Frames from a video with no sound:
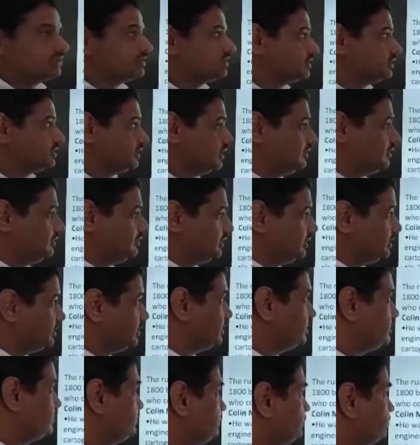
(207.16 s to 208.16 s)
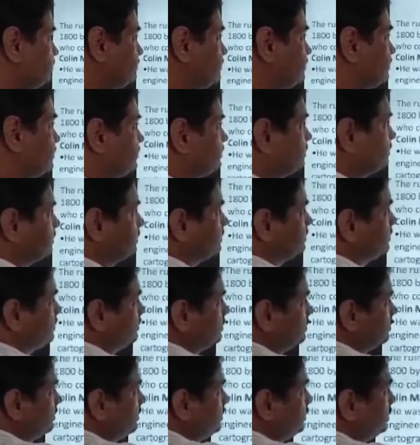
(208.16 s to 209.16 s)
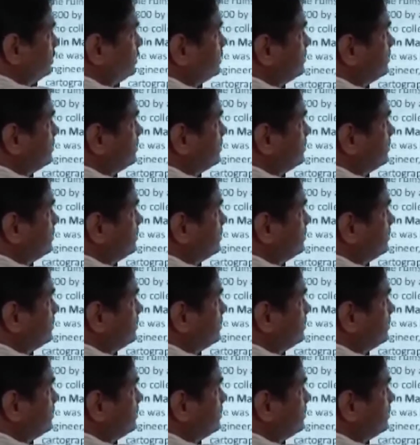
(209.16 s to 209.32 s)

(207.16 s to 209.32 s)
Now here it is